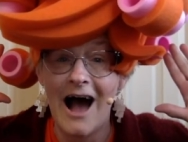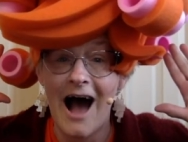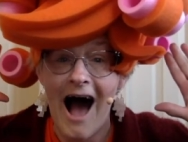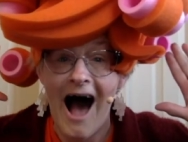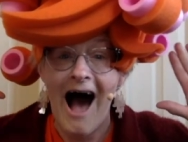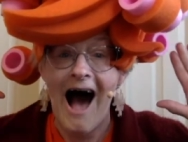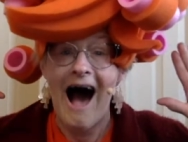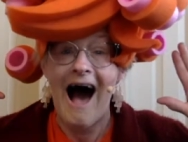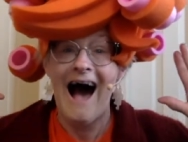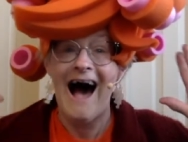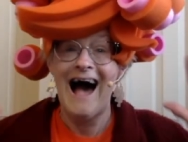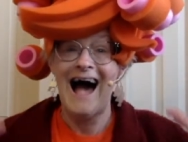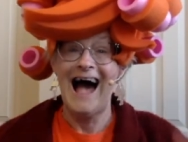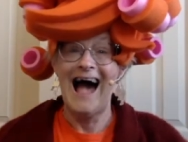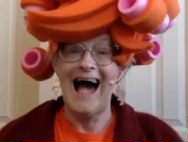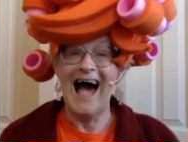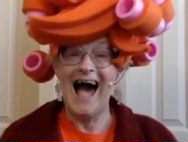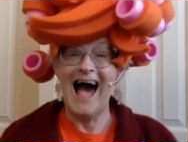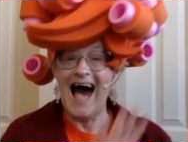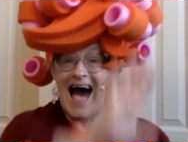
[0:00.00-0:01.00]

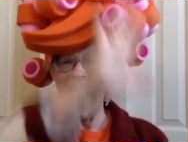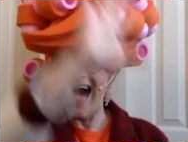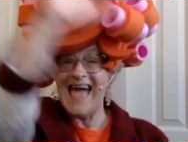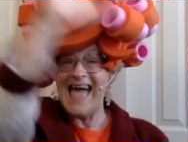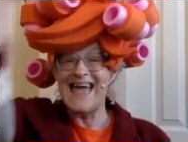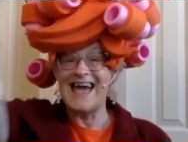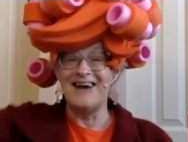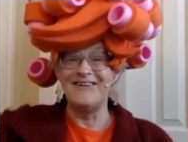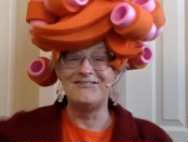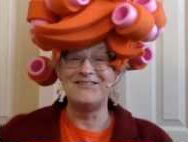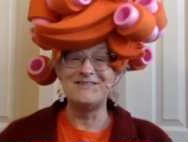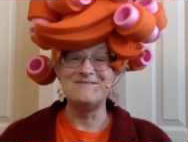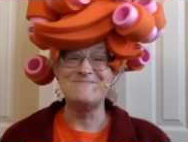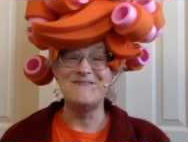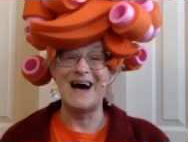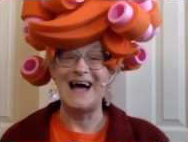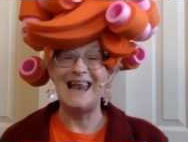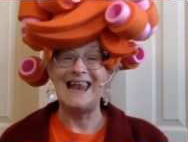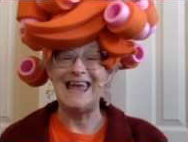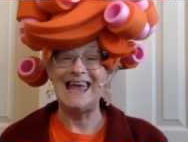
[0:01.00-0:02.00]
Hi,
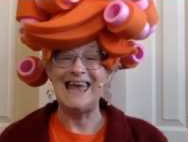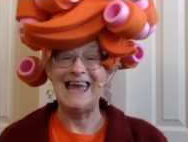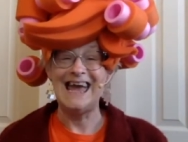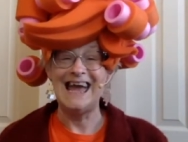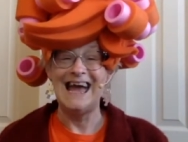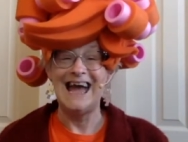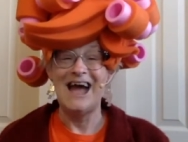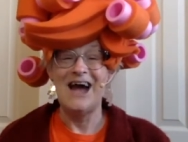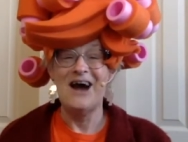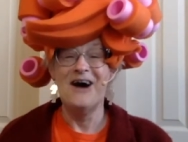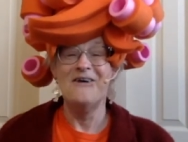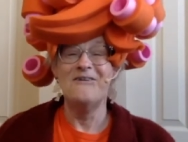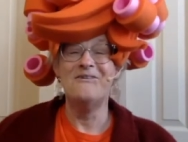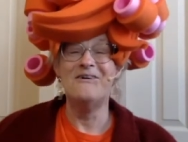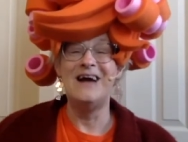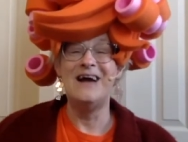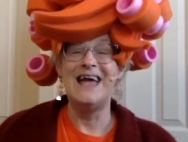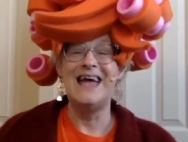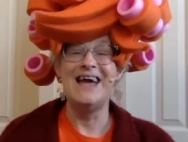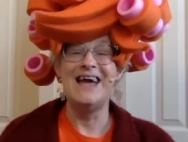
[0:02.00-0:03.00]
everybody.
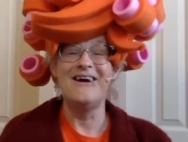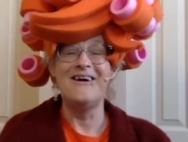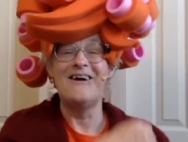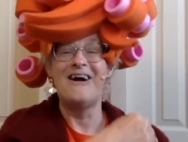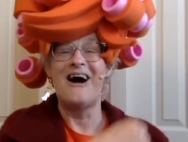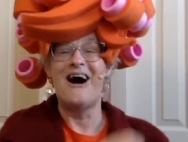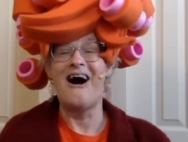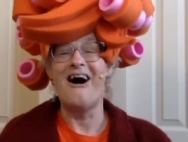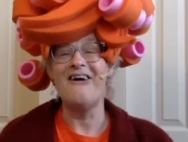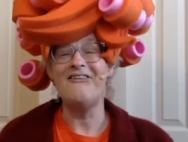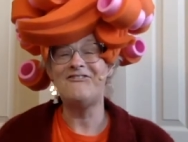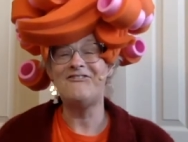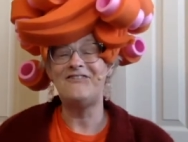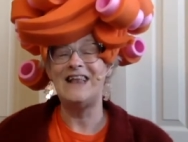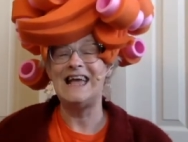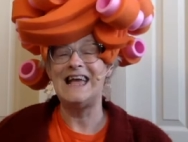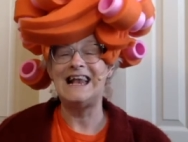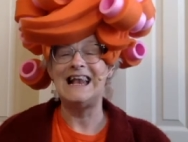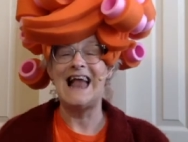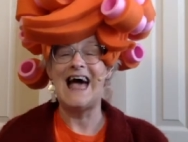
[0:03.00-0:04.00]
We're
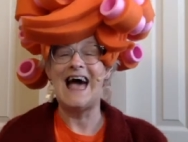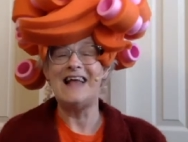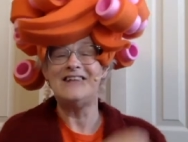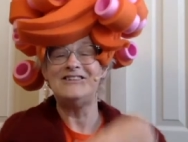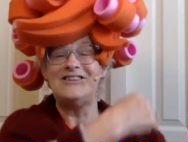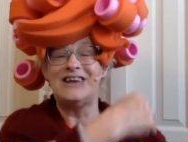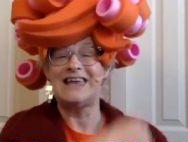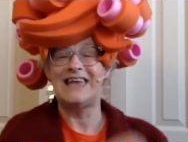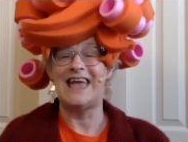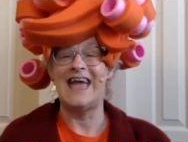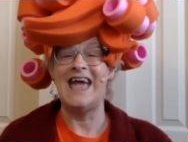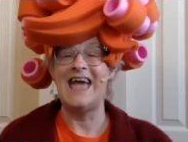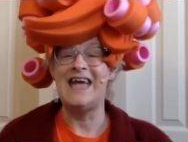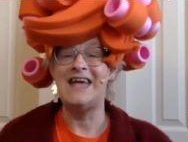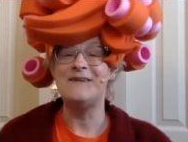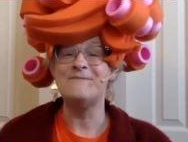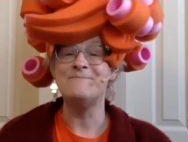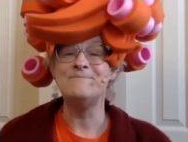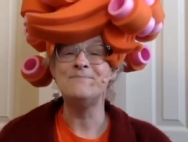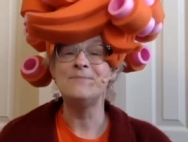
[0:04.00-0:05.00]
awfully glad you
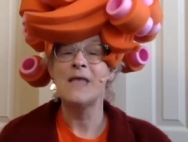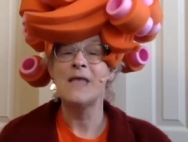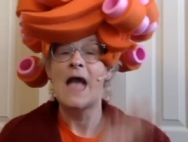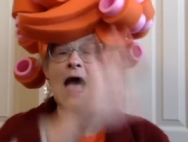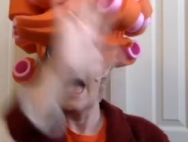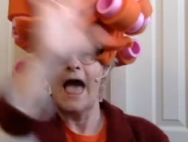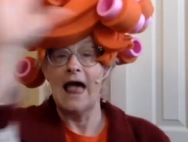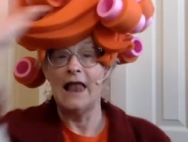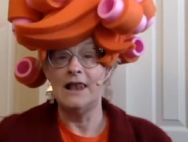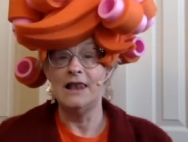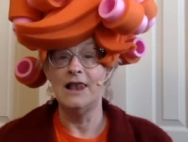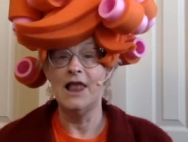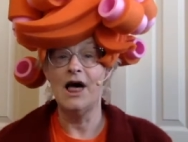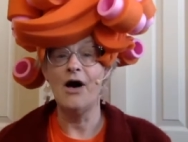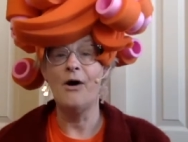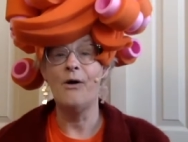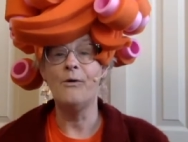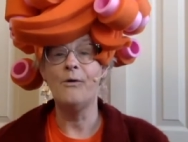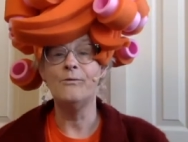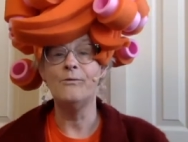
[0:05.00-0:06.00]
came.
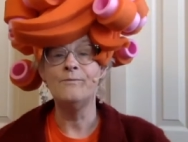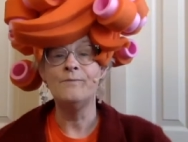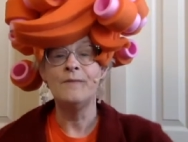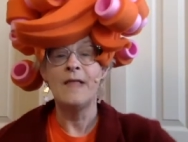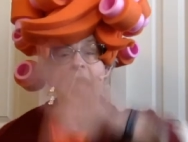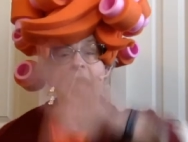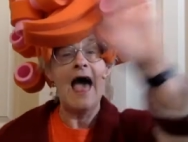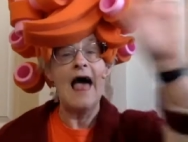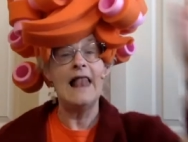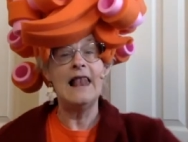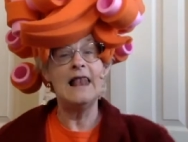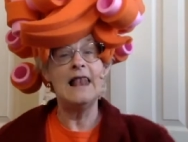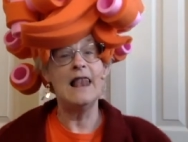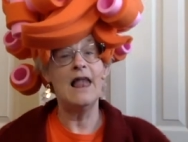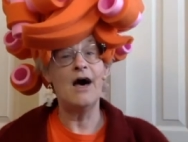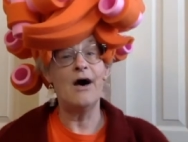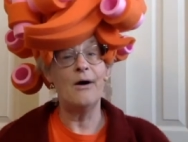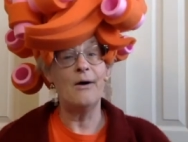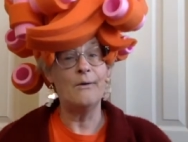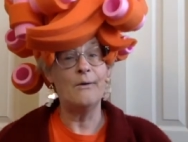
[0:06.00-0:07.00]
Hello,
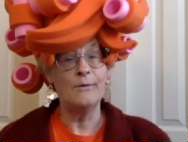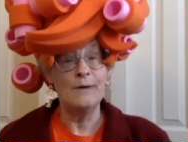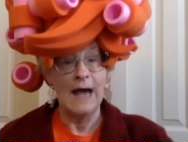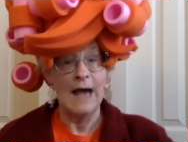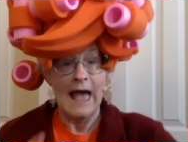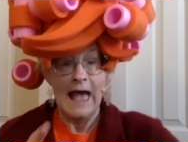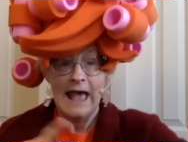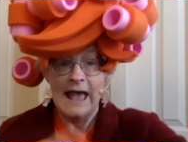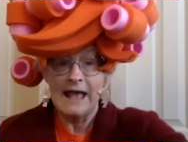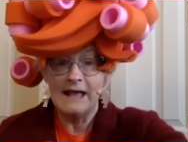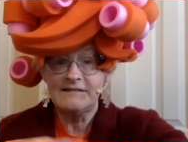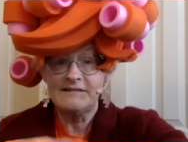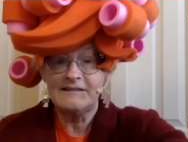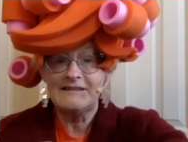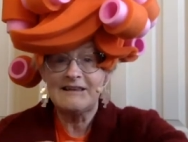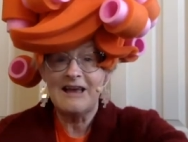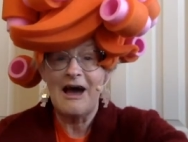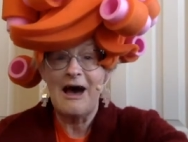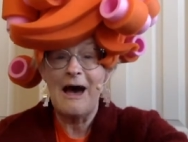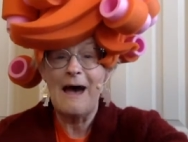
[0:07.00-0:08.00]
hello. It's
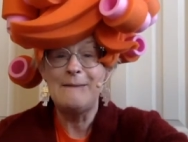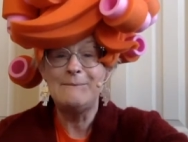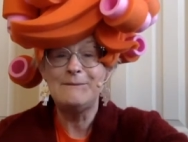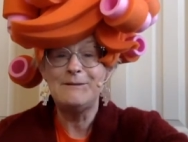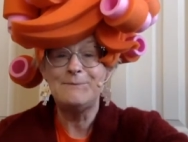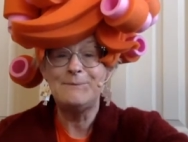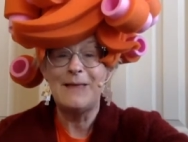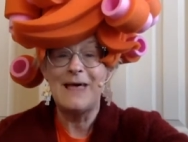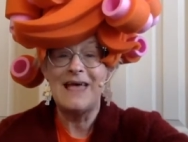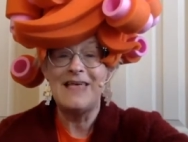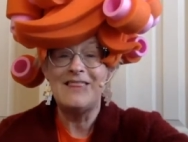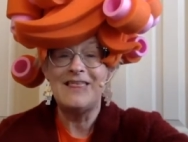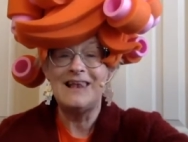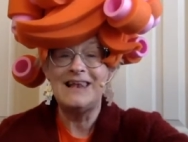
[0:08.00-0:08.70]
time to play the